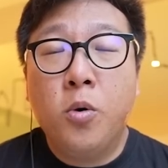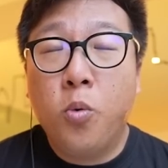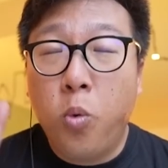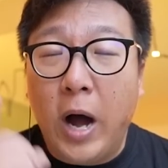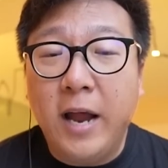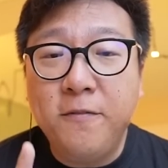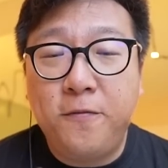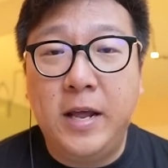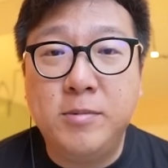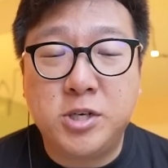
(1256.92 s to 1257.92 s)
one
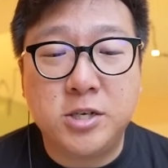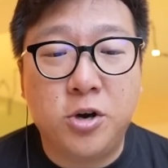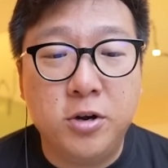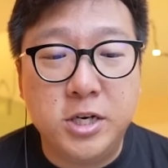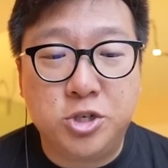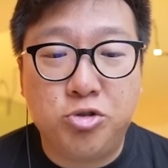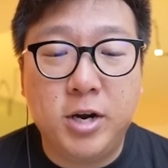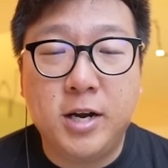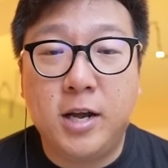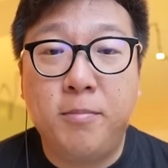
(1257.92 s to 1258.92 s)
Flame Charge on the
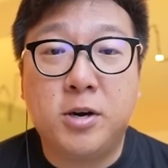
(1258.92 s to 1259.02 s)
Dragonite,